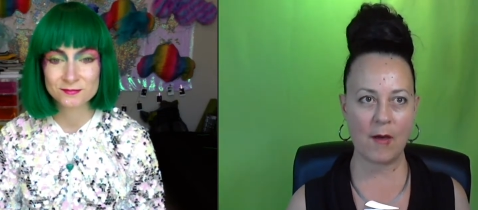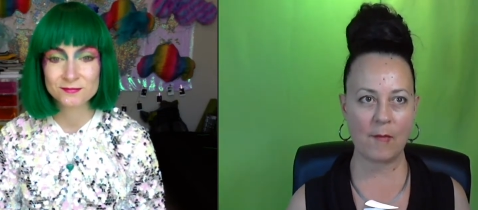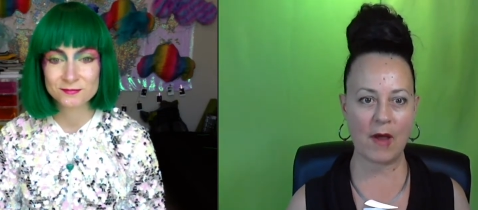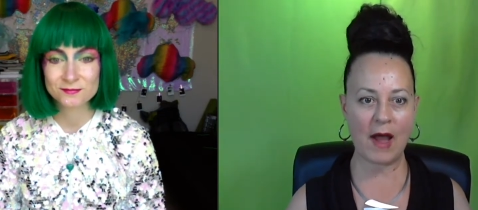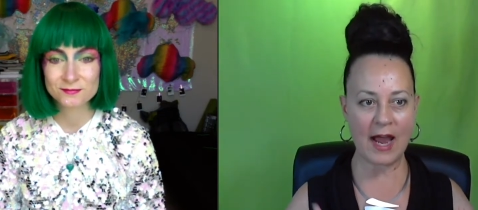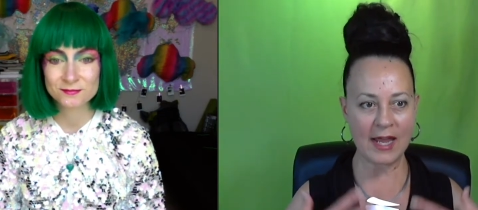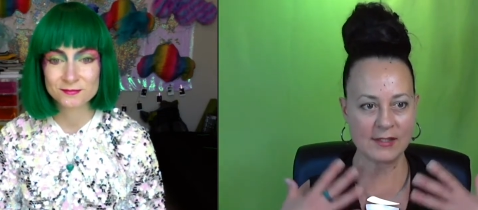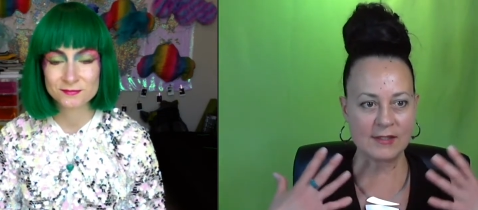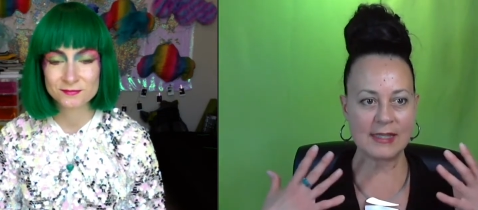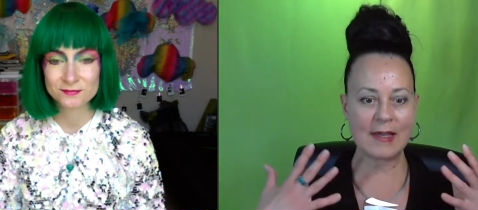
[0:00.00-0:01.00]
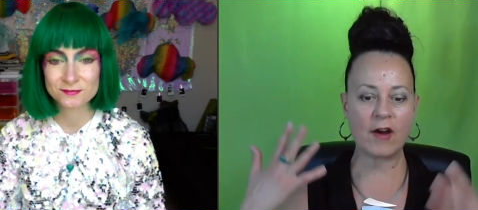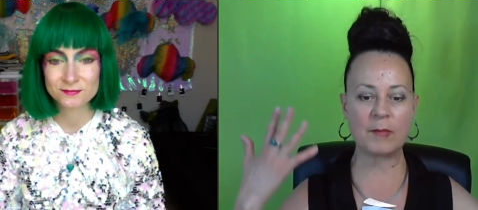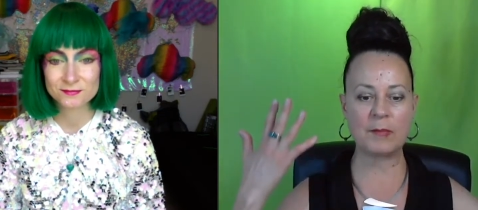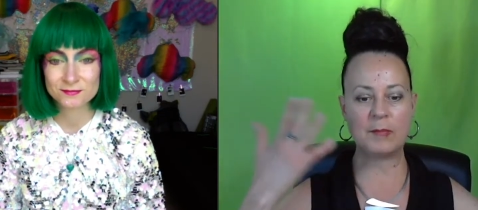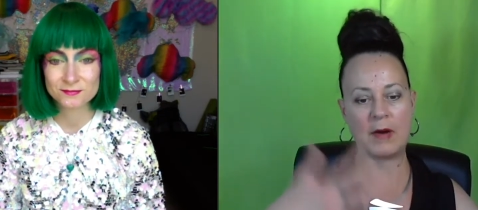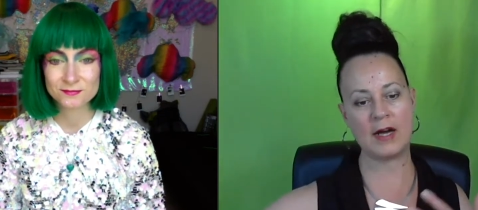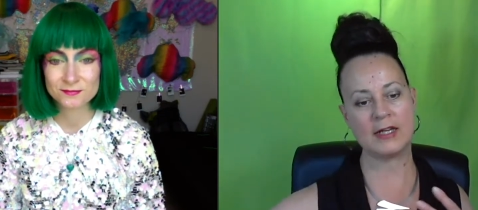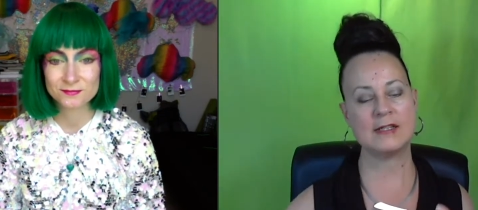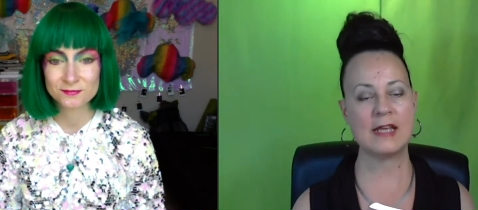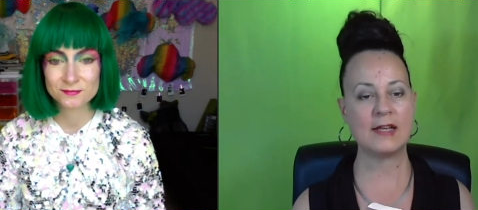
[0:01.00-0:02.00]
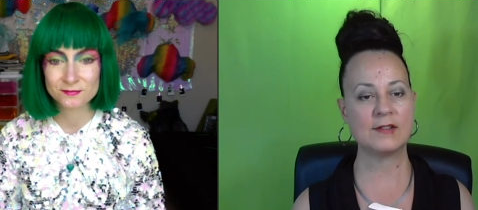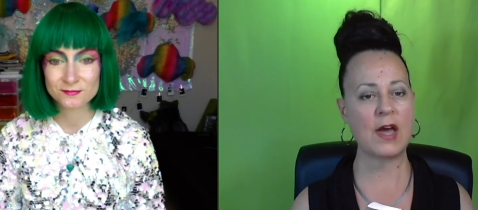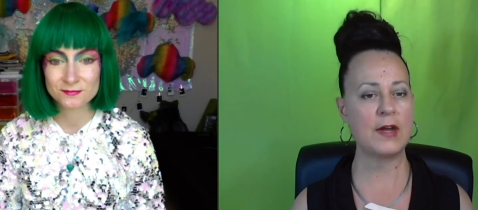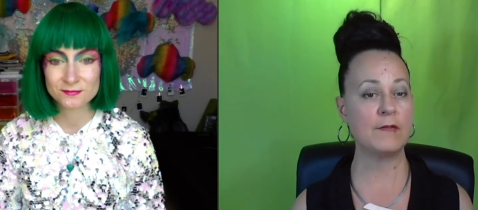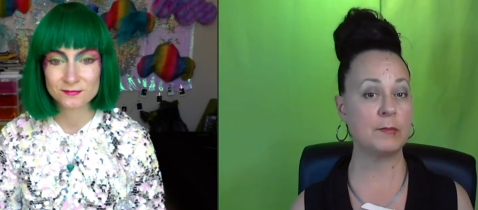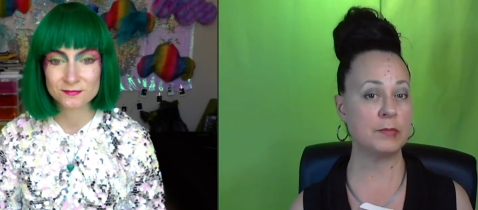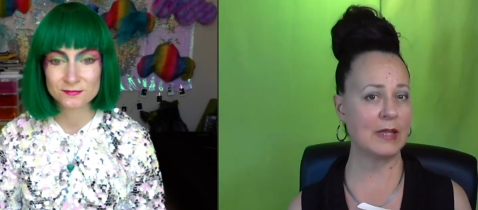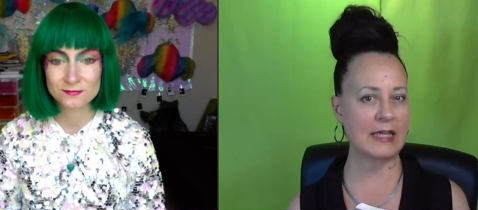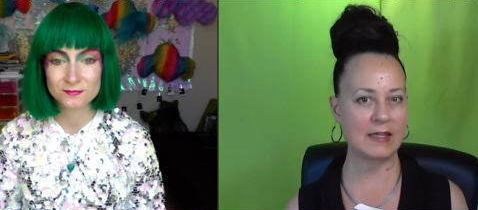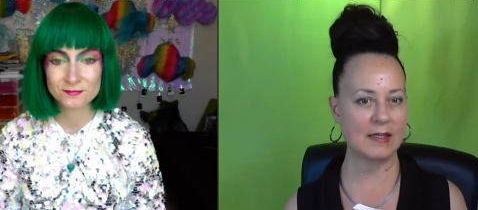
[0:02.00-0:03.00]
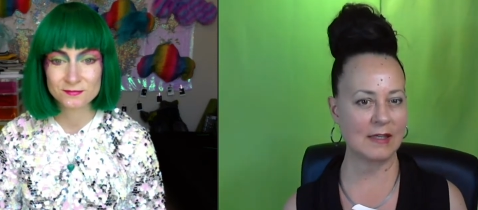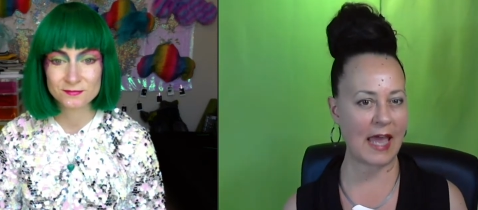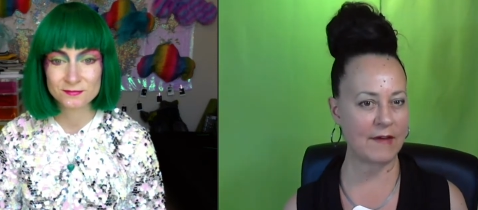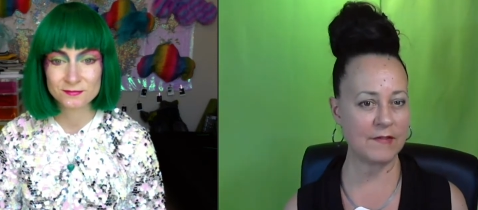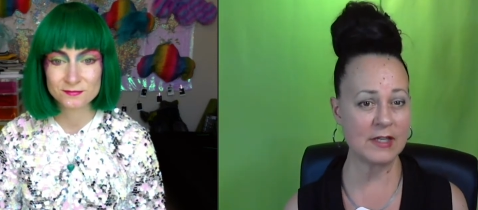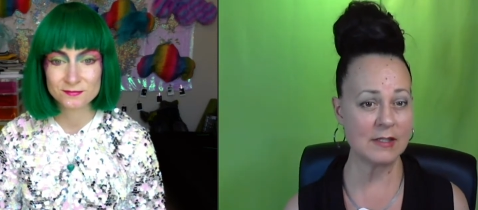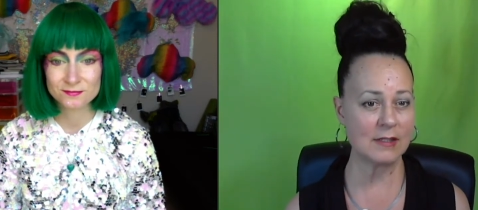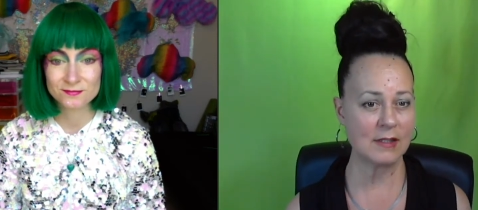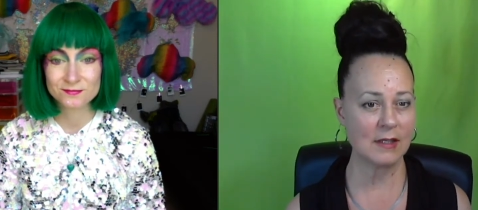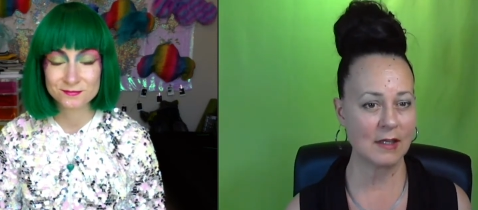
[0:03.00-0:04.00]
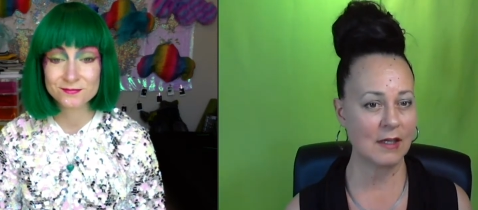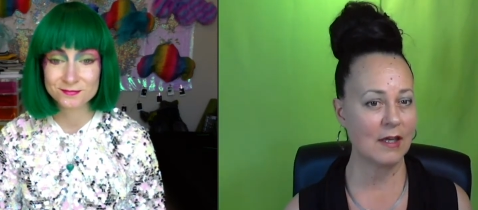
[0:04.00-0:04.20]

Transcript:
Speaker 1: Um, I see our bodies as kind of a blank canvas,